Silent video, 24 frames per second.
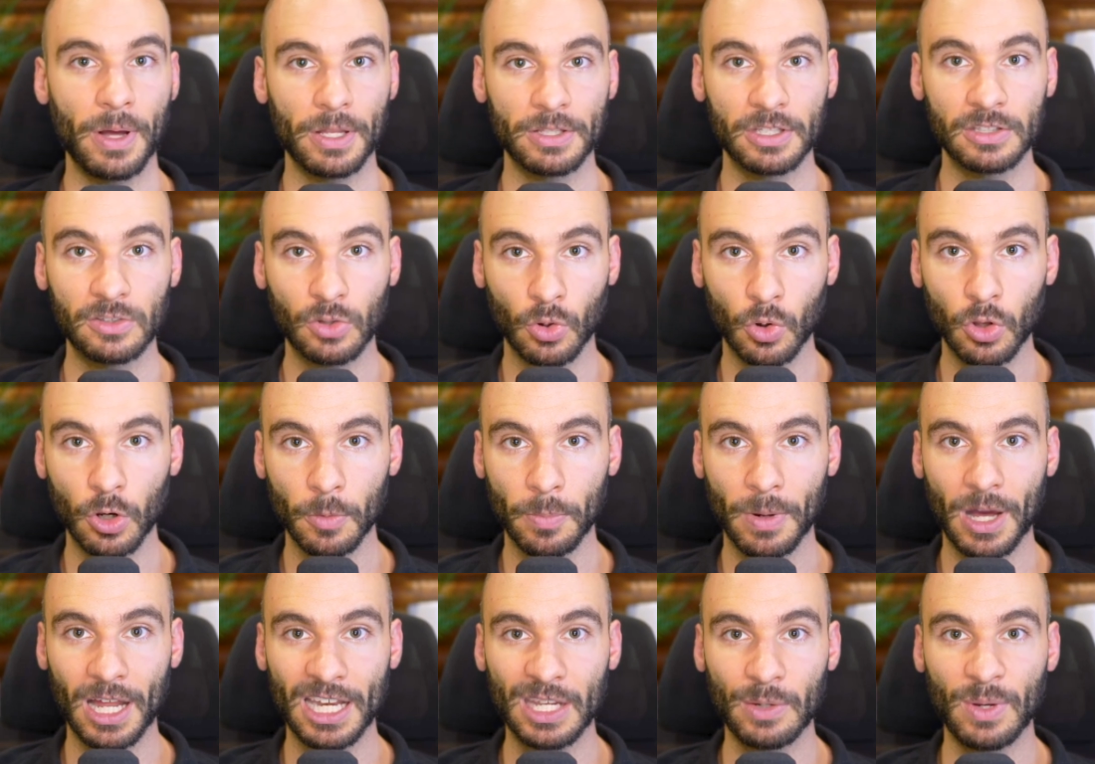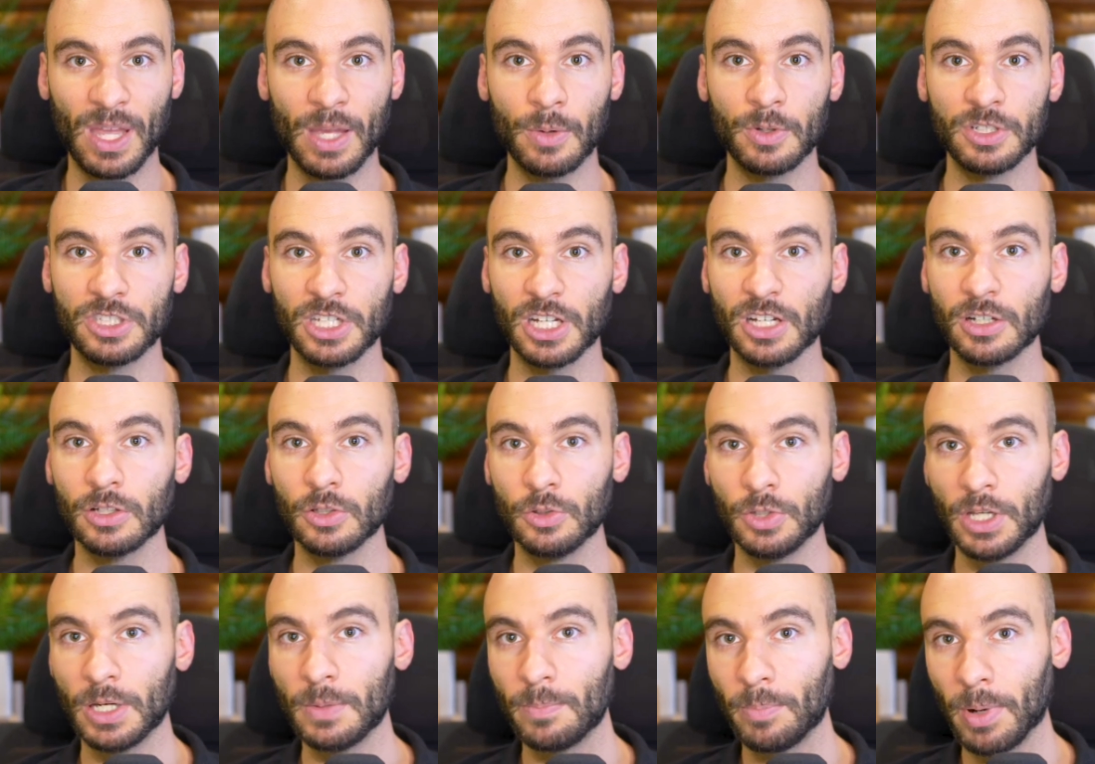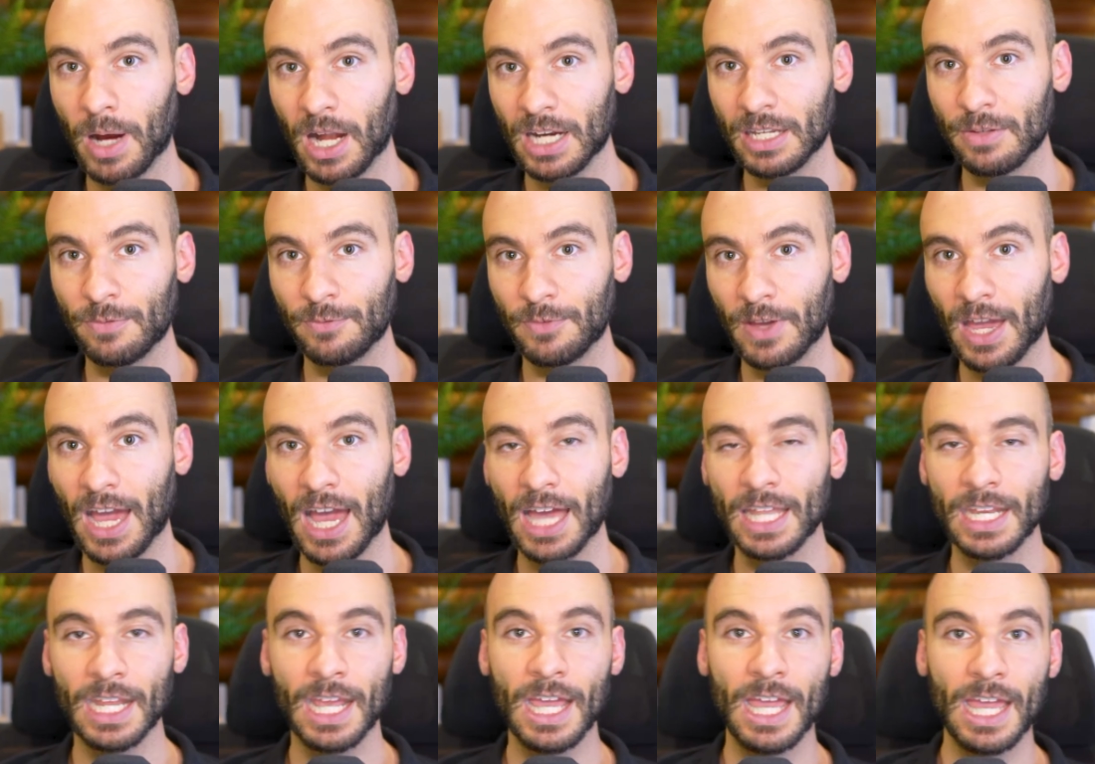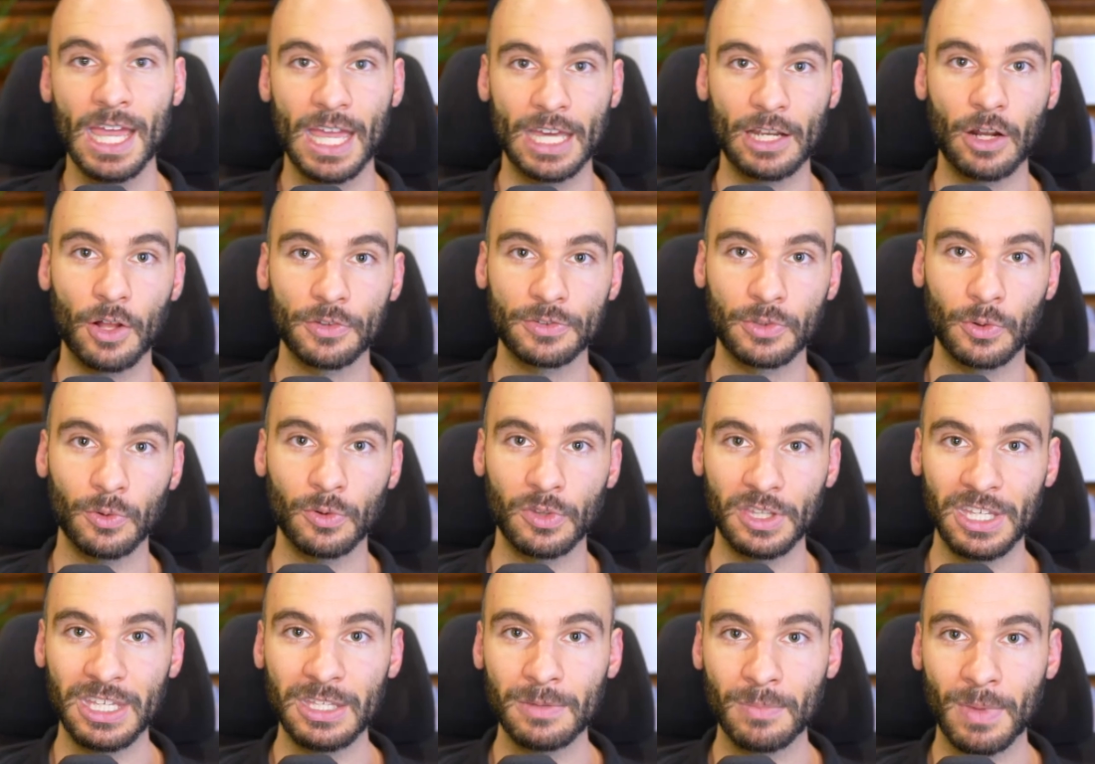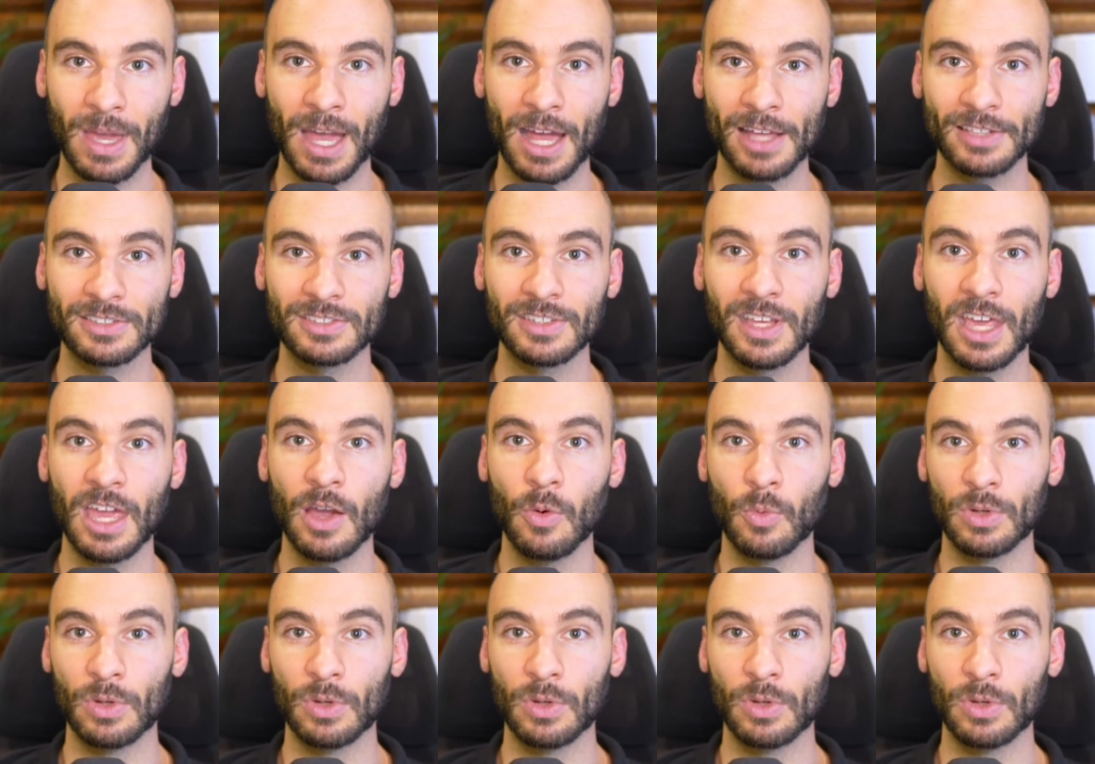the total body weight, which included body fat and also lean mass,